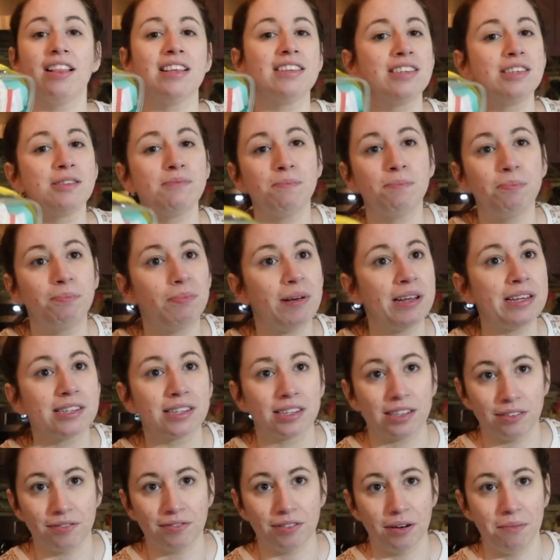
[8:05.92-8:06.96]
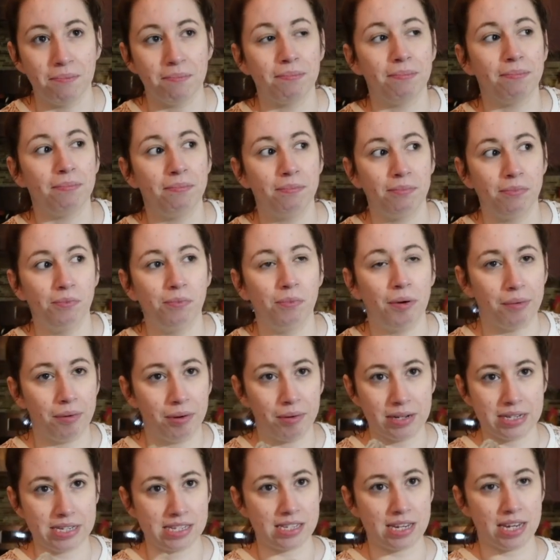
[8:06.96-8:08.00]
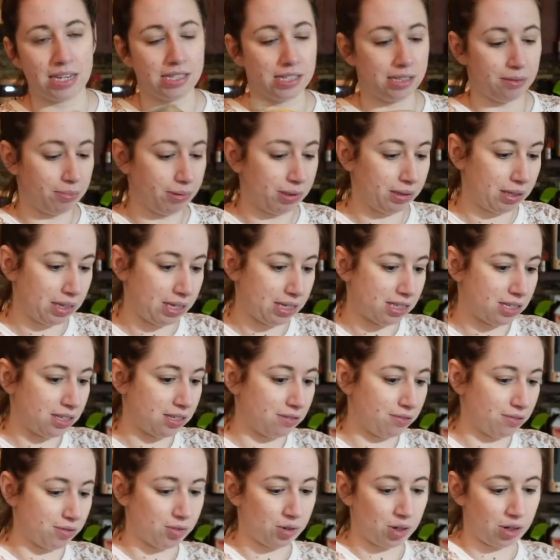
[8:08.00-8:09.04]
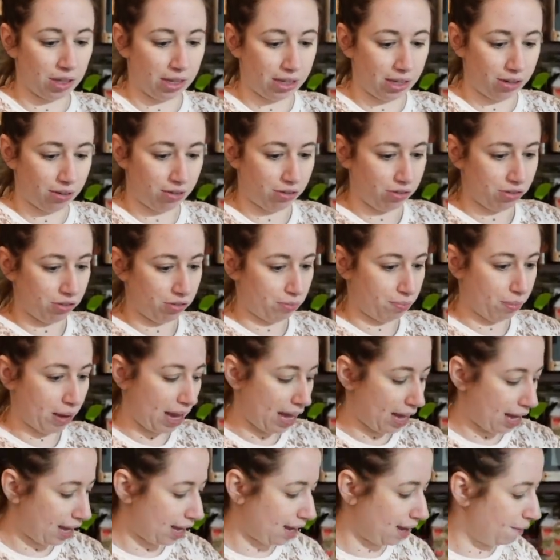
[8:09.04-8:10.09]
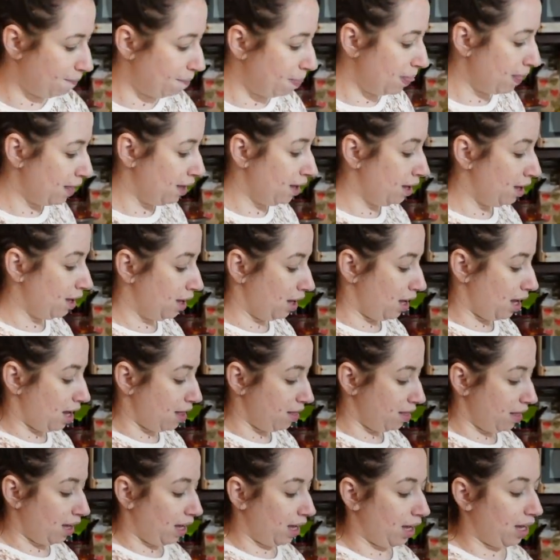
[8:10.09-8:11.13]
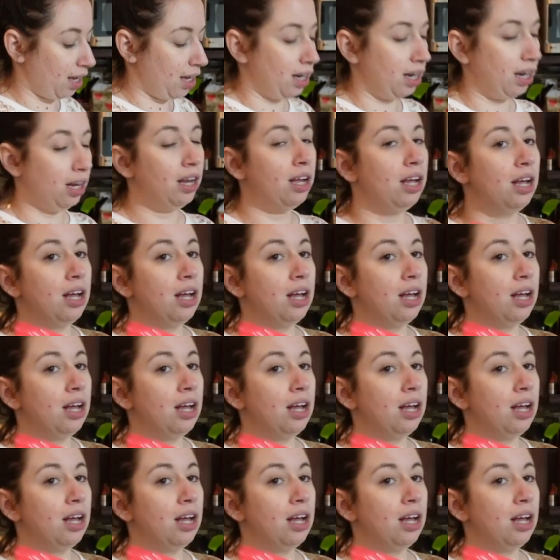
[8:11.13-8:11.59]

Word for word: This is basically from when we went to Sesame Place. So this was our like go-to bag. And then